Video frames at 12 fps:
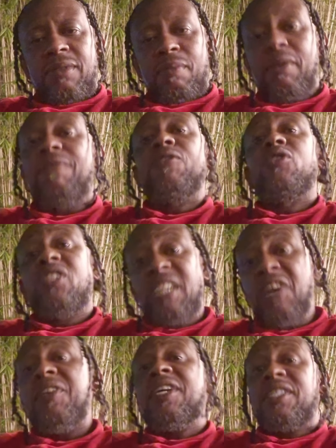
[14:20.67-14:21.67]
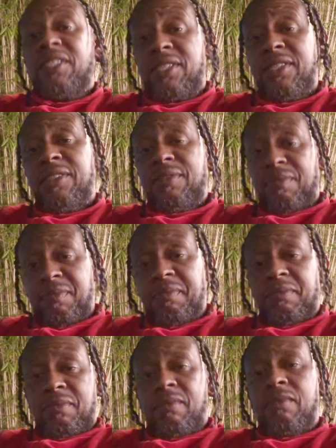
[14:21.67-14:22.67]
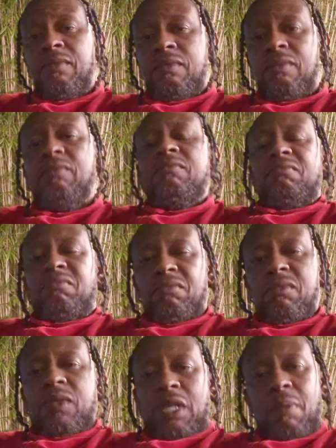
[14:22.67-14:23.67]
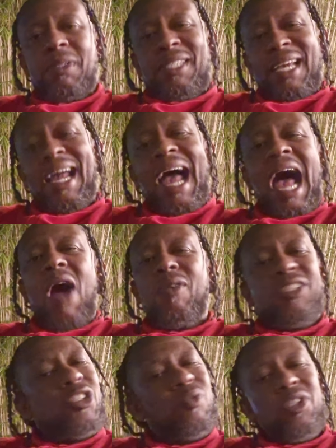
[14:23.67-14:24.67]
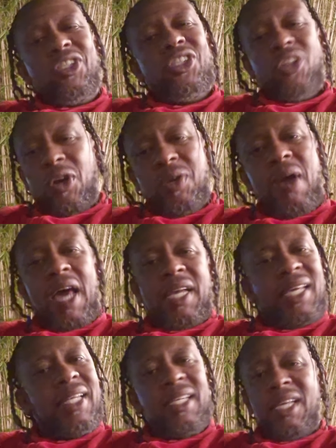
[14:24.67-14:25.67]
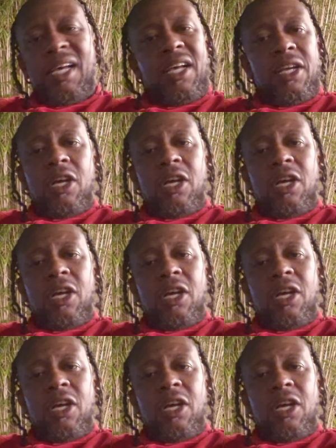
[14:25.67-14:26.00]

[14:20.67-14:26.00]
But if you're serious, I'm going to take an hour and just really show you how to get it done.